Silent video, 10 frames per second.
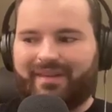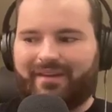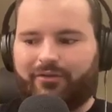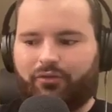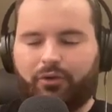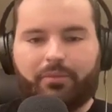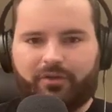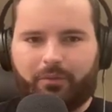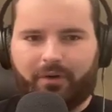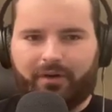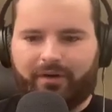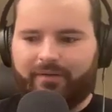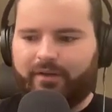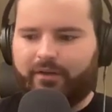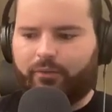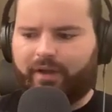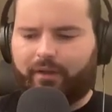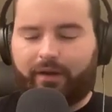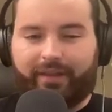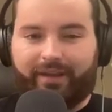groups who were doing a
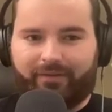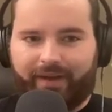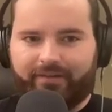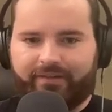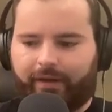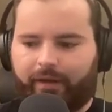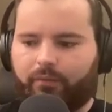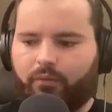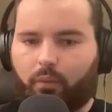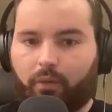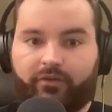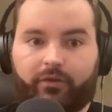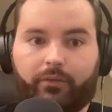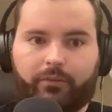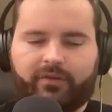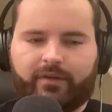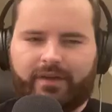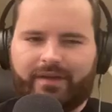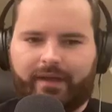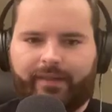lot of the advancing were zoos,
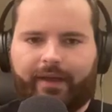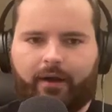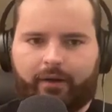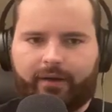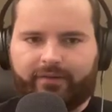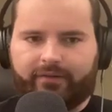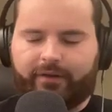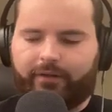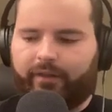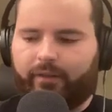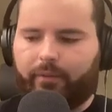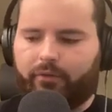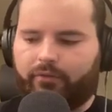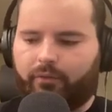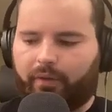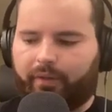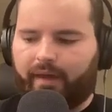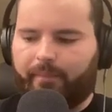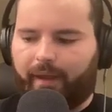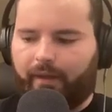and they aren't necessarily the most
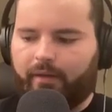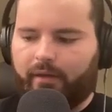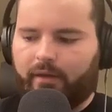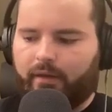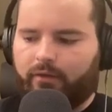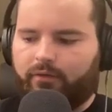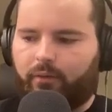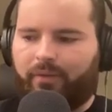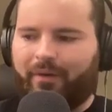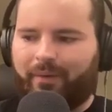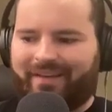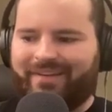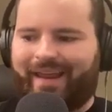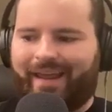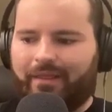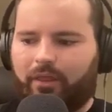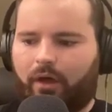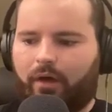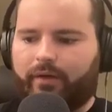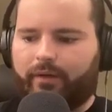forthcoming. So there isn't a
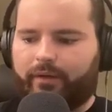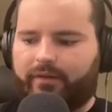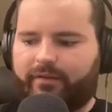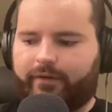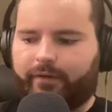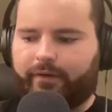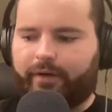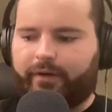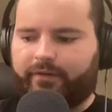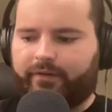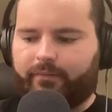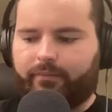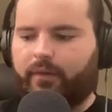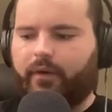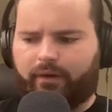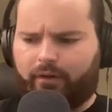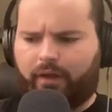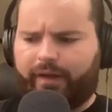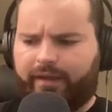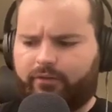long series or a
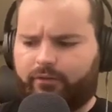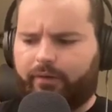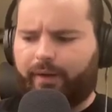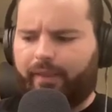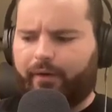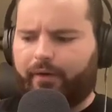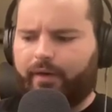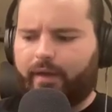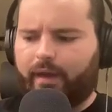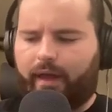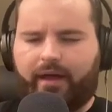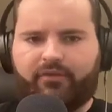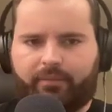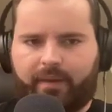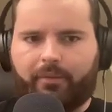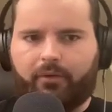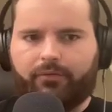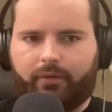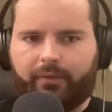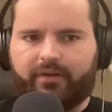long history rather of people
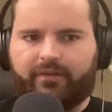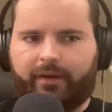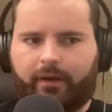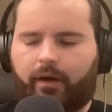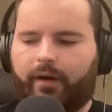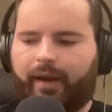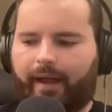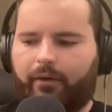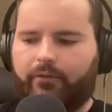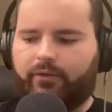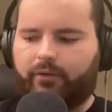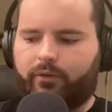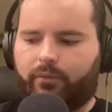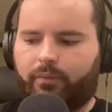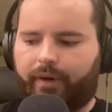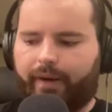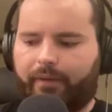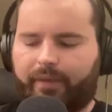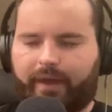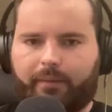focusing on how to bring
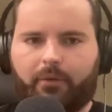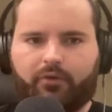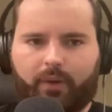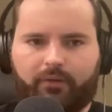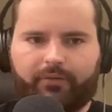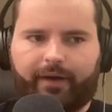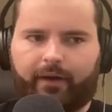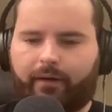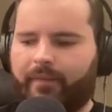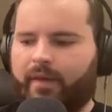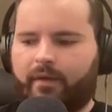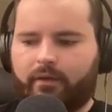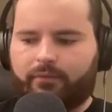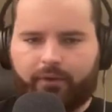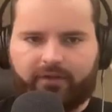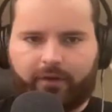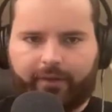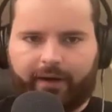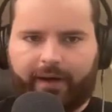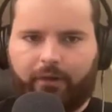out the animal's welfare, focus on
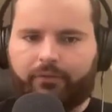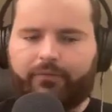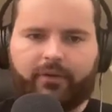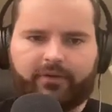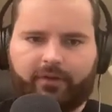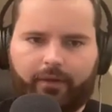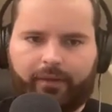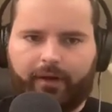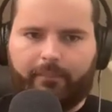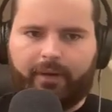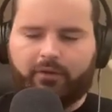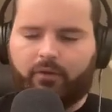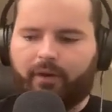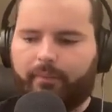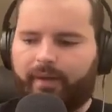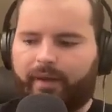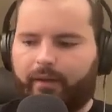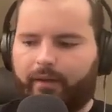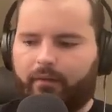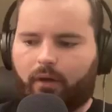their health, focus on their mental
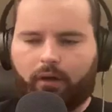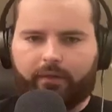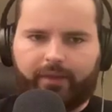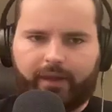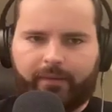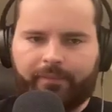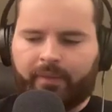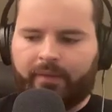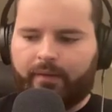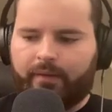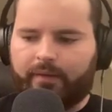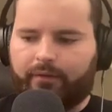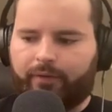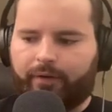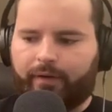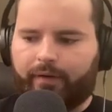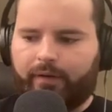well-being, all of the different